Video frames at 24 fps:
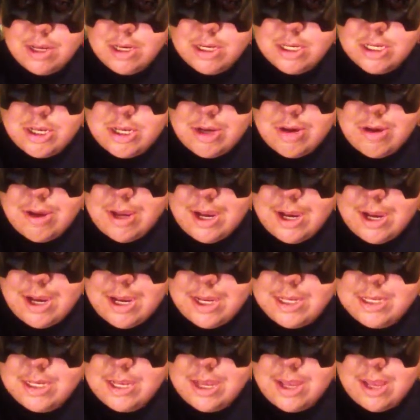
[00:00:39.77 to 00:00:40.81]
So you
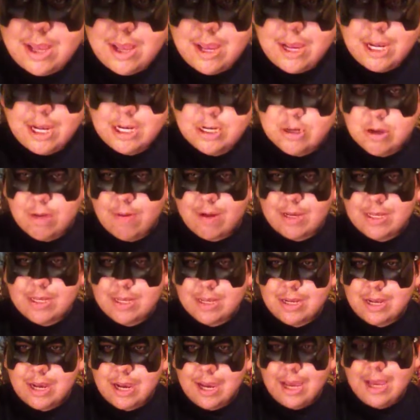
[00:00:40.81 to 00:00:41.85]
guys, enjoy the rest
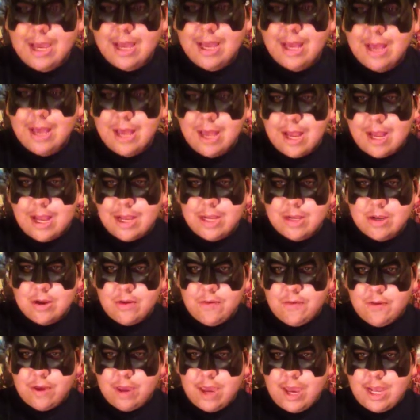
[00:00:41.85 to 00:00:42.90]
of the day and
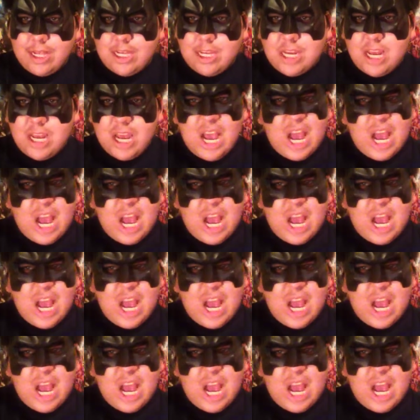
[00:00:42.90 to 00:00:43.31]
don't forget,